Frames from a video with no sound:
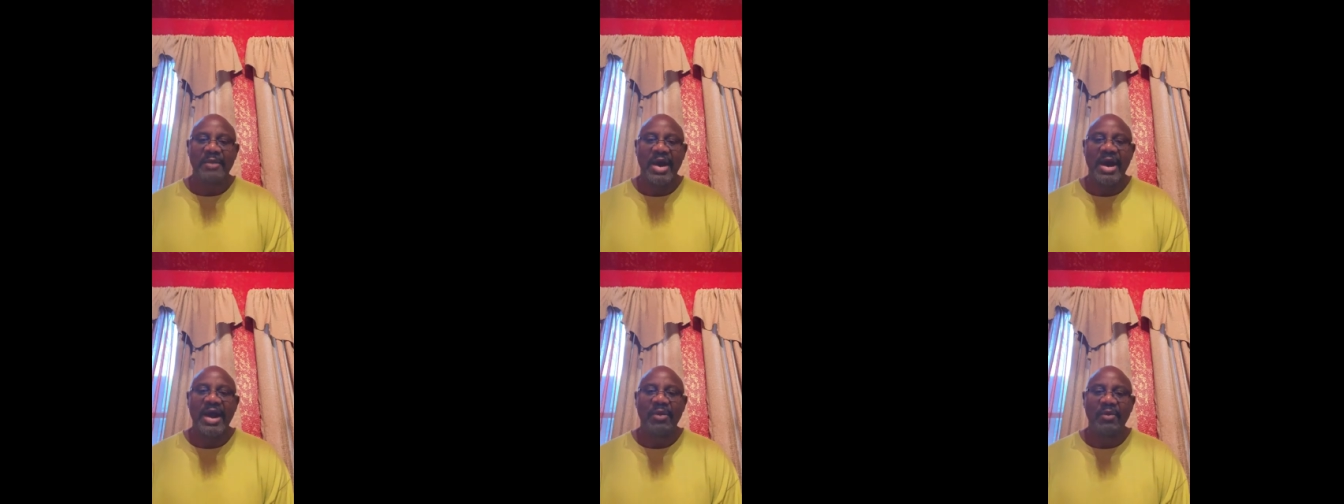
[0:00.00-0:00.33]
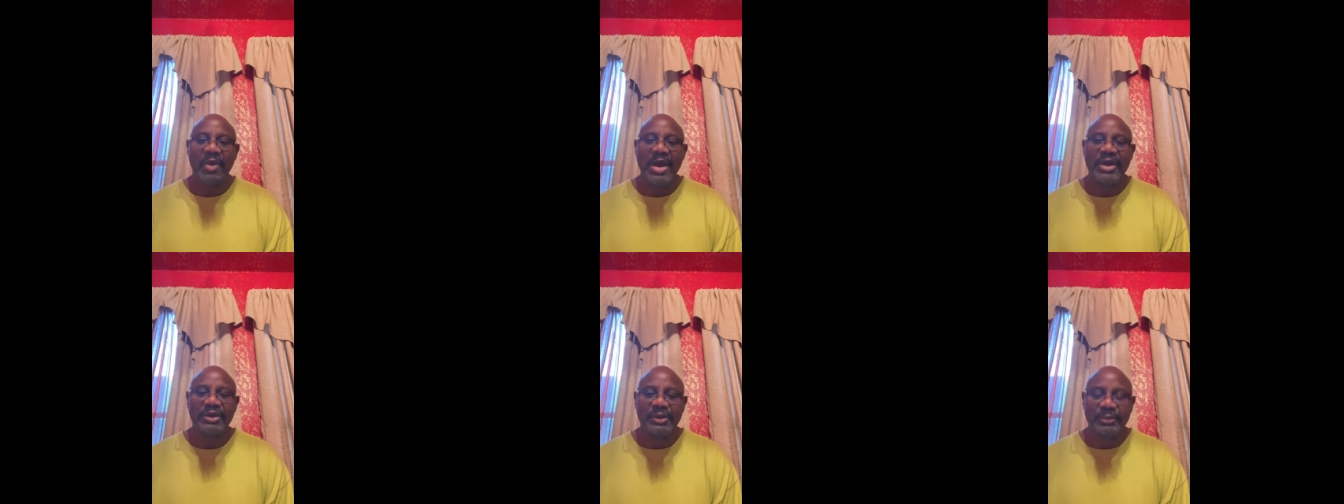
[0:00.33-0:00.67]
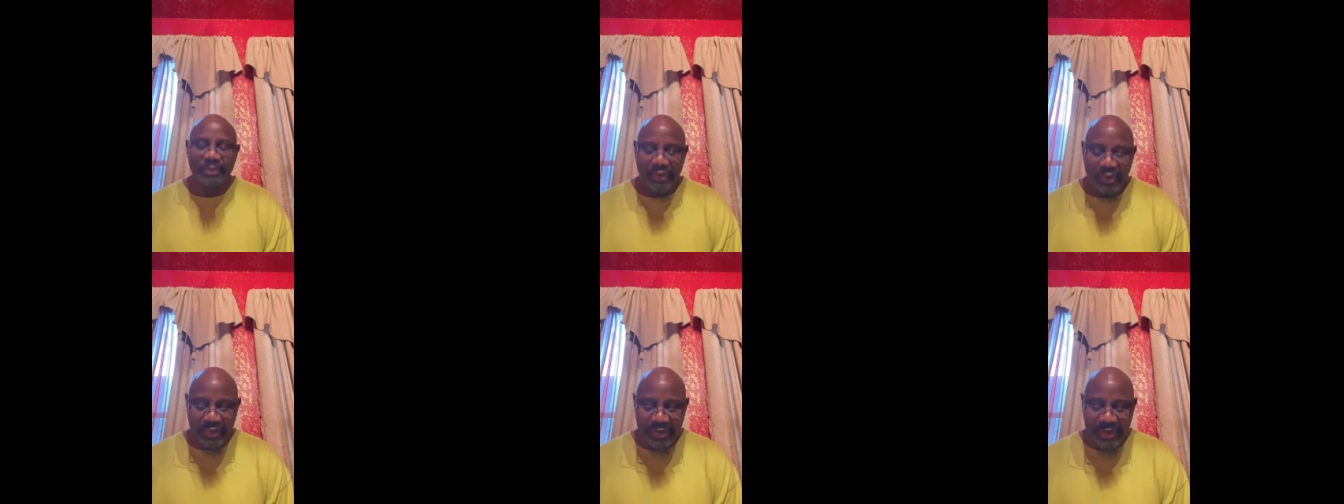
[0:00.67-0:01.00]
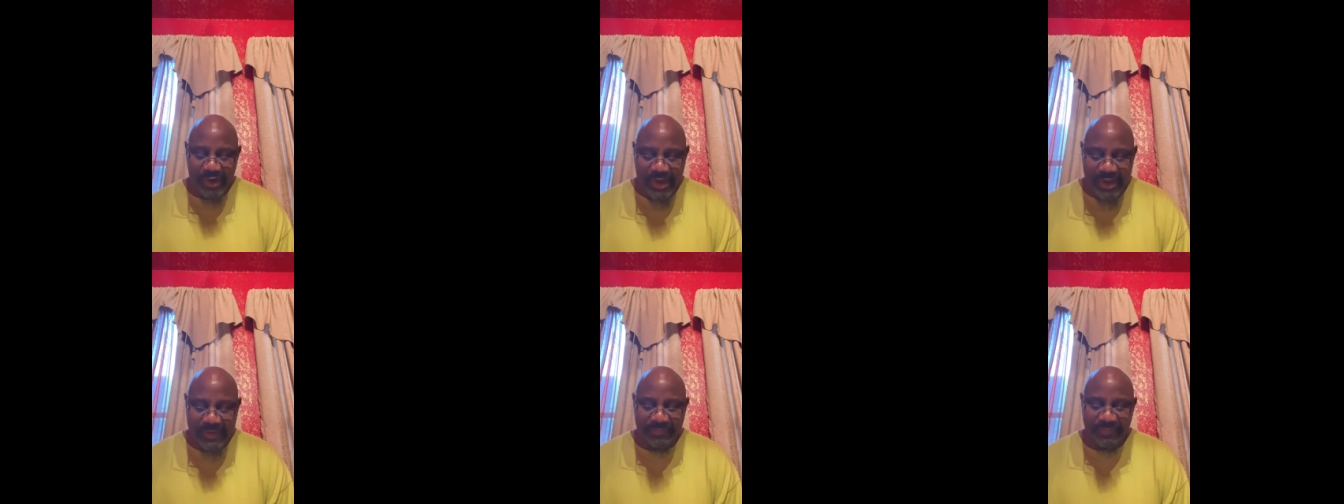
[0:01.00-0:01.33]
But I want you to
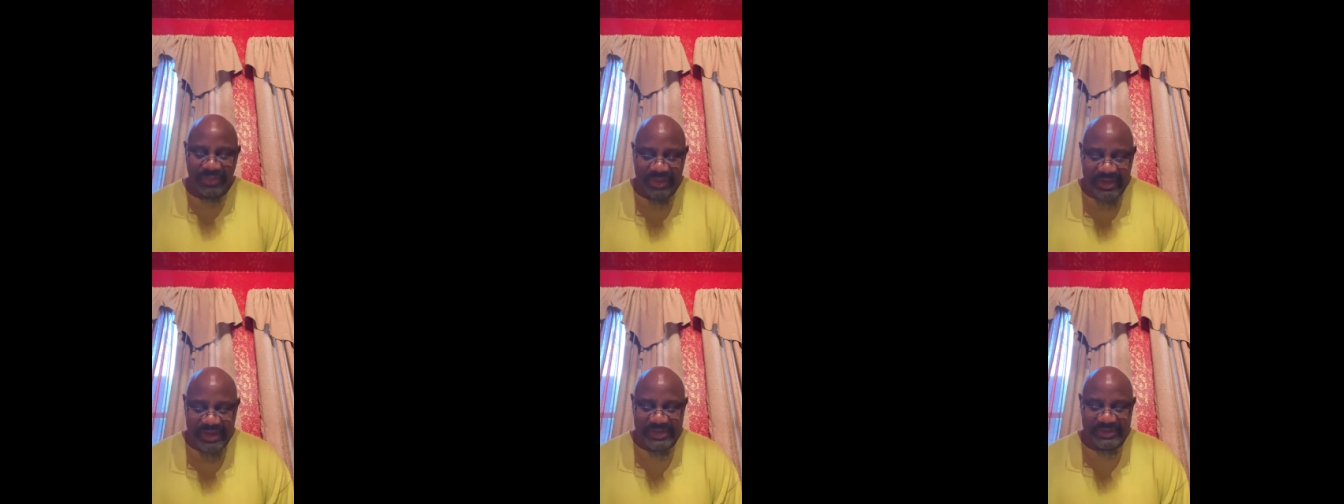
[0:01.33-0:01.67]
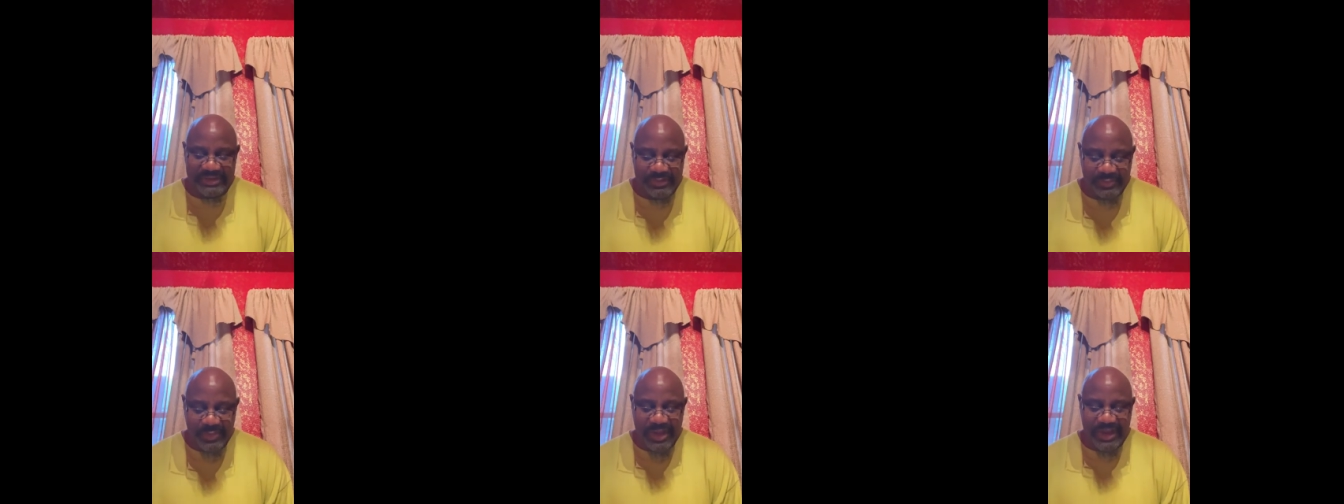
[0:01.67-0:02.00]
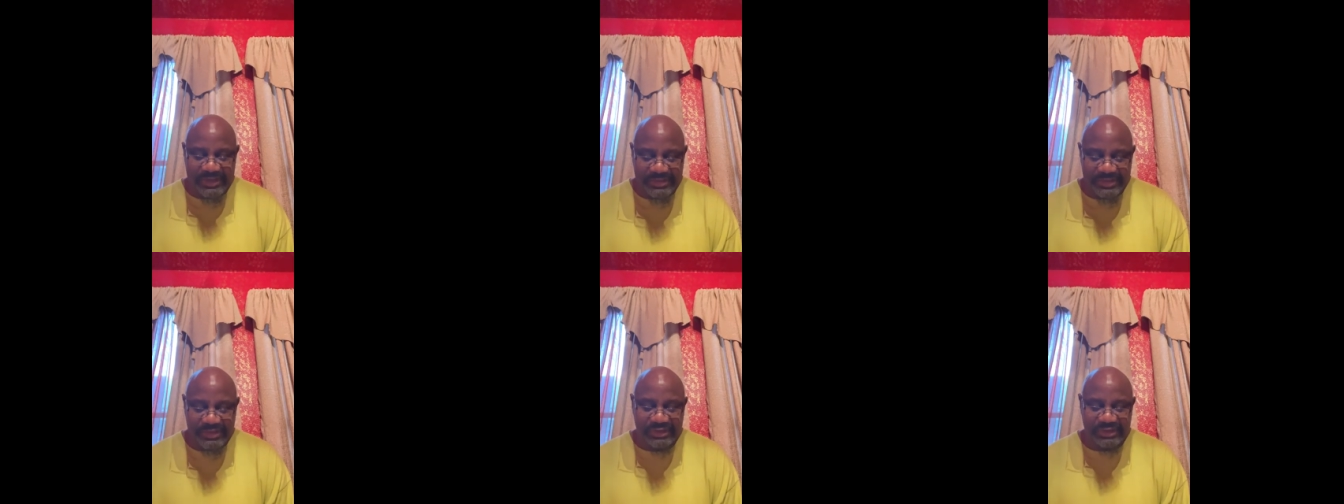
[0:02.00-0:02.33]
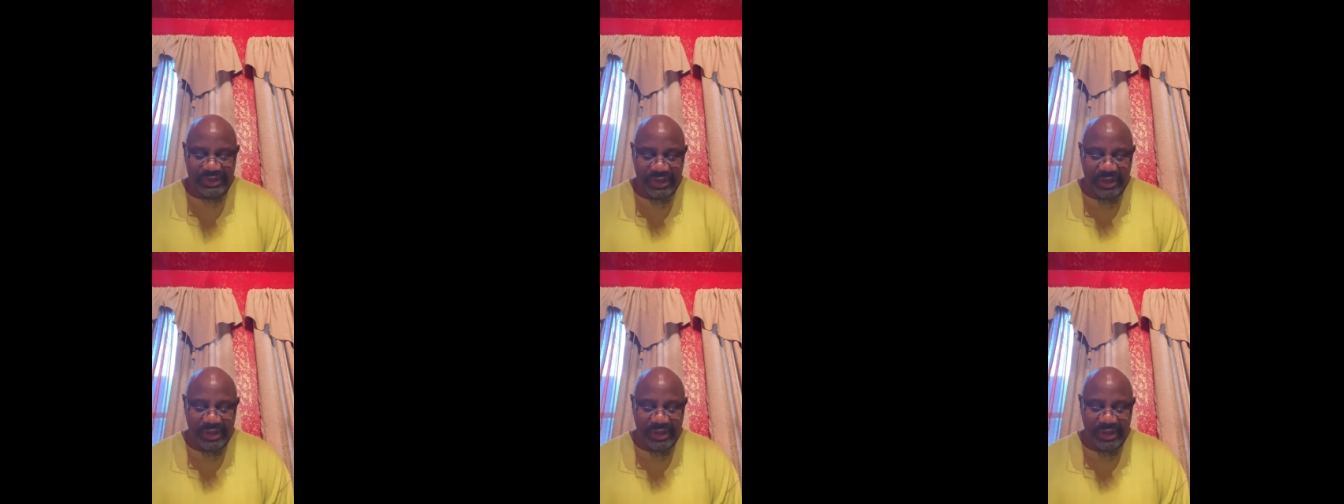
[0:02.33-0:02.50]
proclaim this message